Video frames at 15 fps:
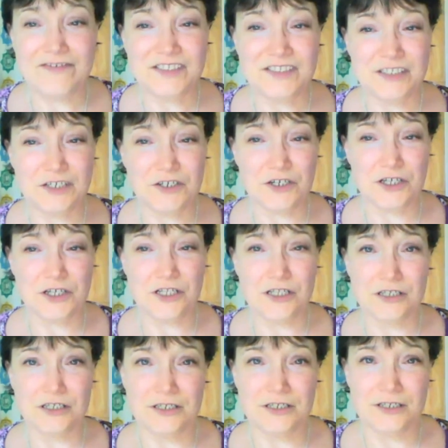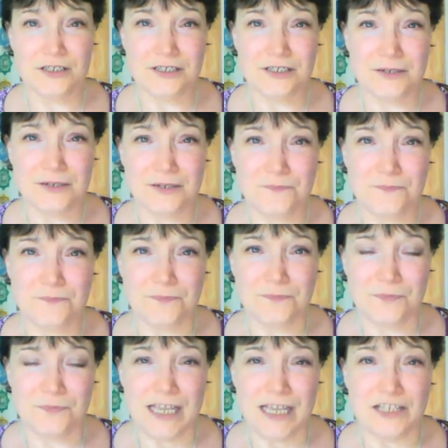circle
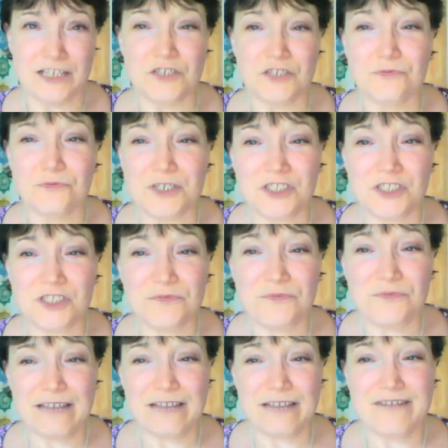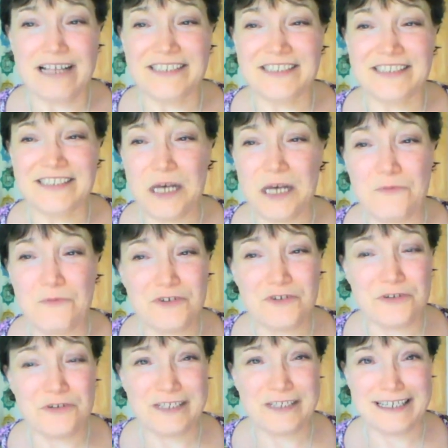in which you may rest
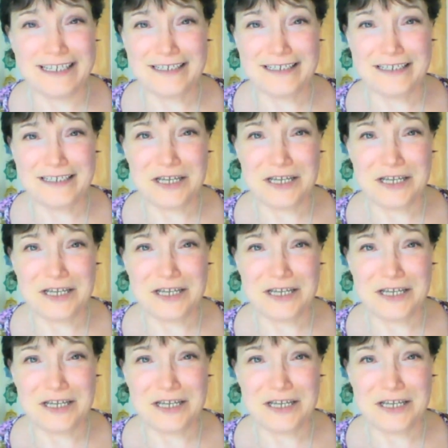comfortably,